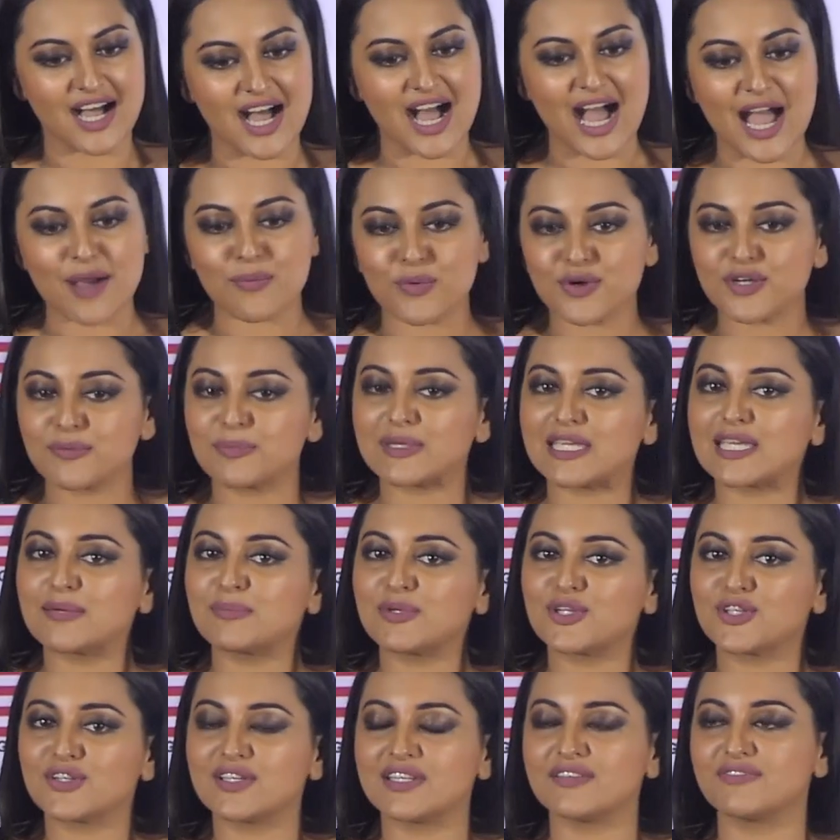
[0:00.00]
I want to be
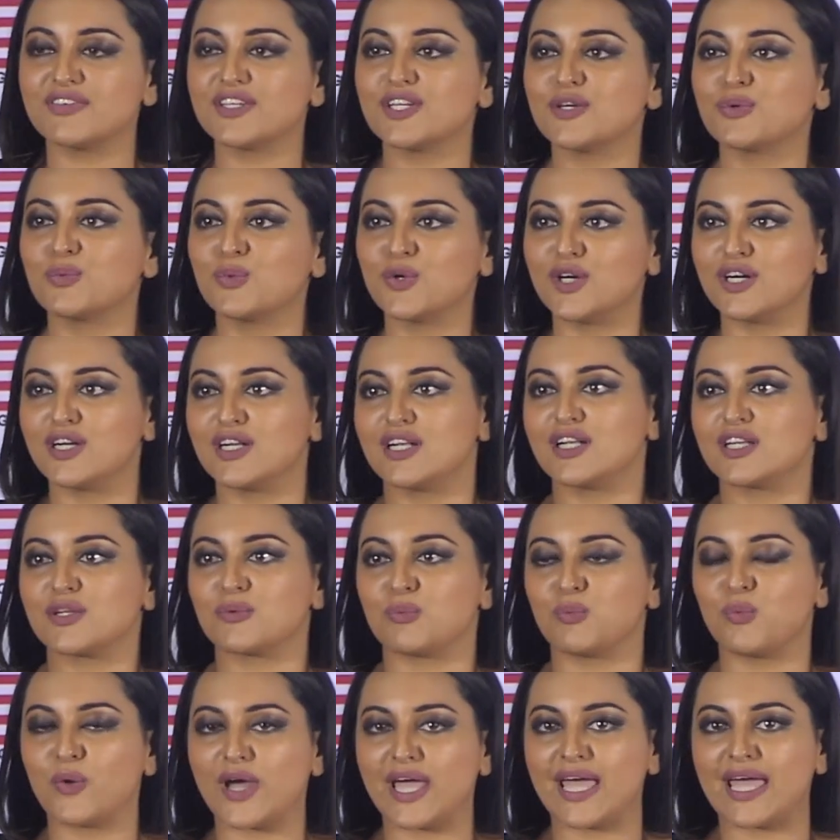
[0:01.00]
able to live in a world
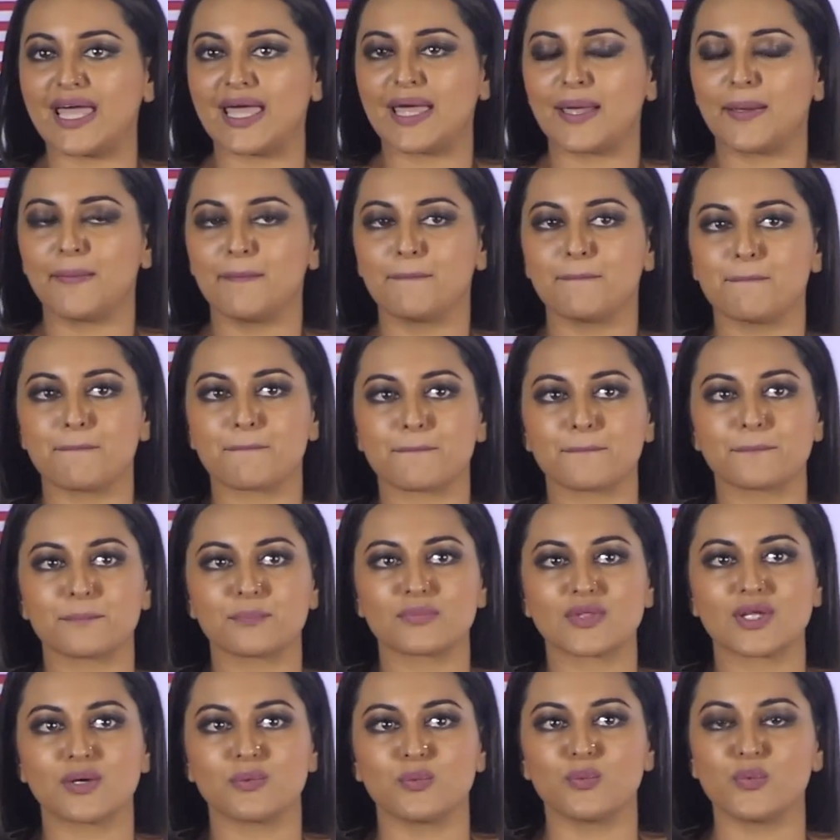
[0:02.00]
where
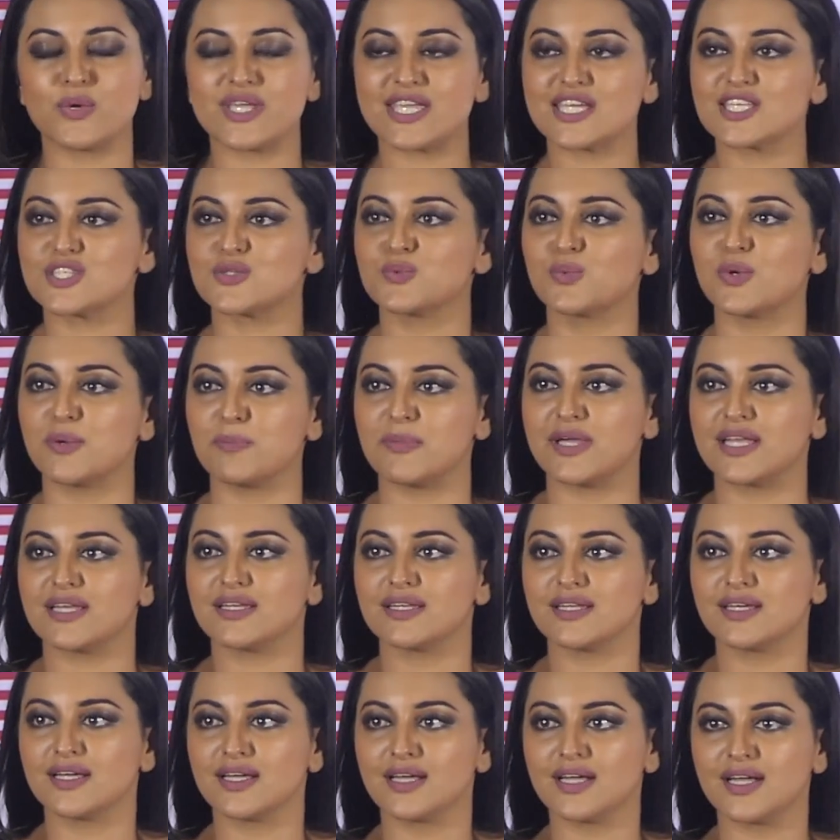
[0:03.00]
we as
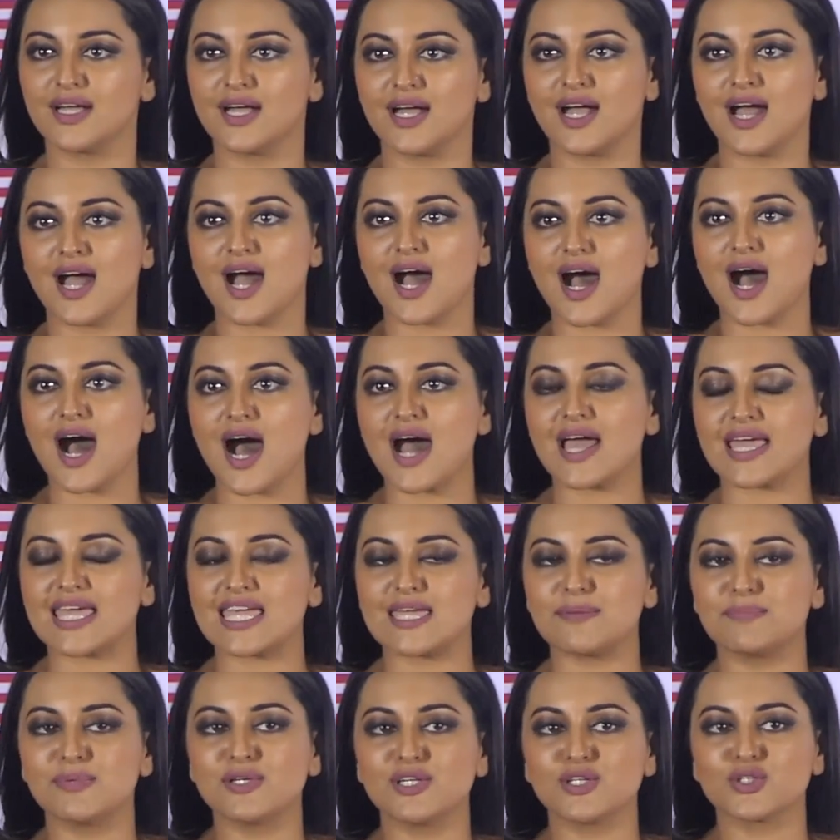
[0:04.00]
women are
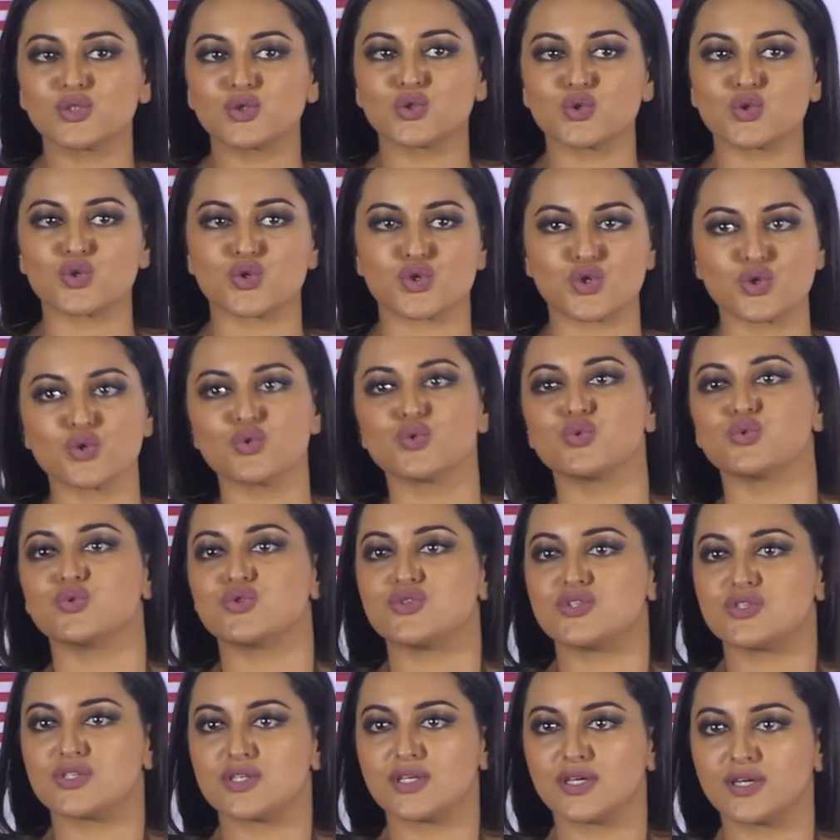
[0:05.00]
able to
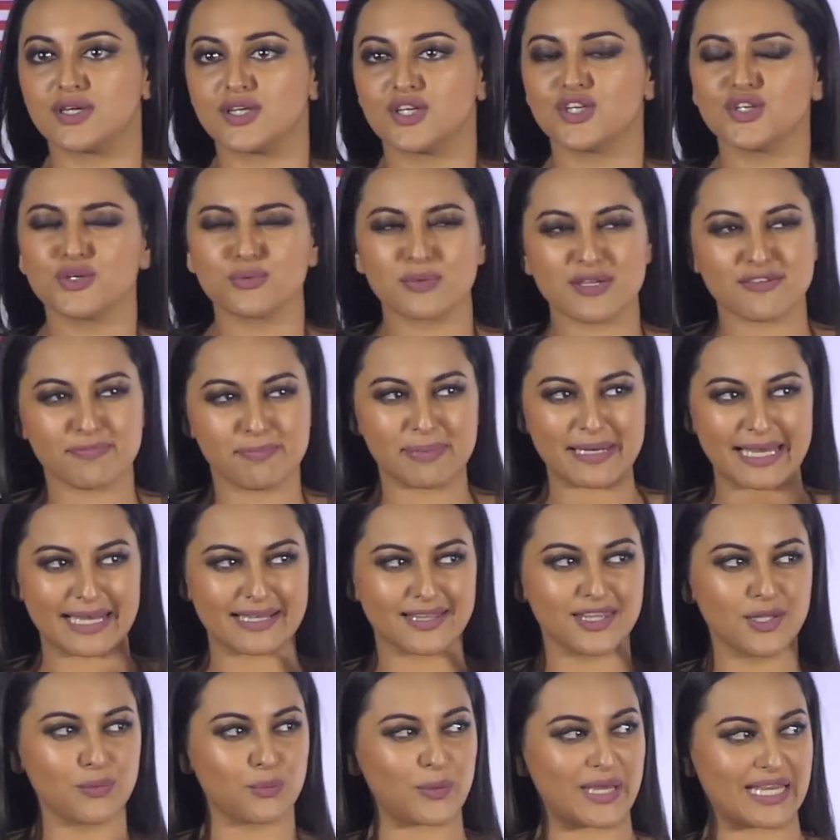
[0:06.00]
choose. We
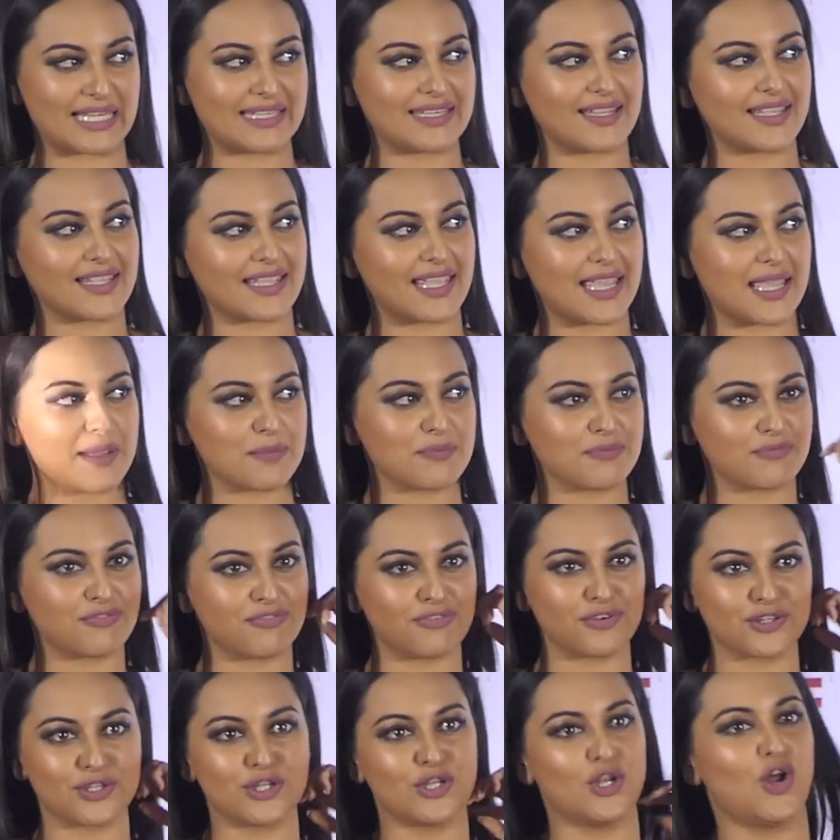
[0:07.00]
played the waiting game
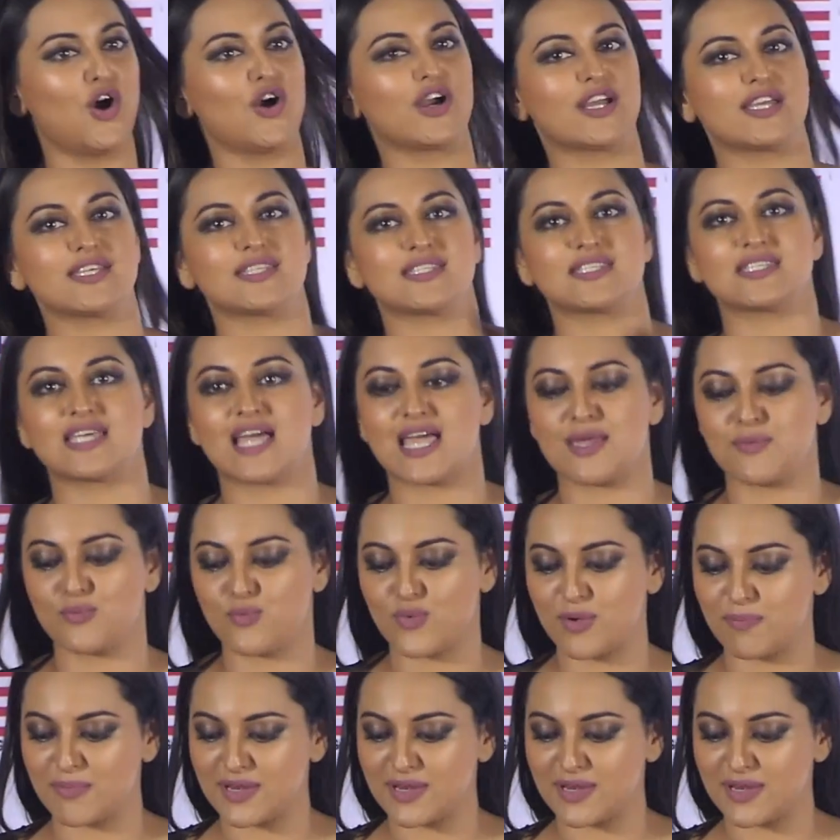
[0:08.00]
for the longest time.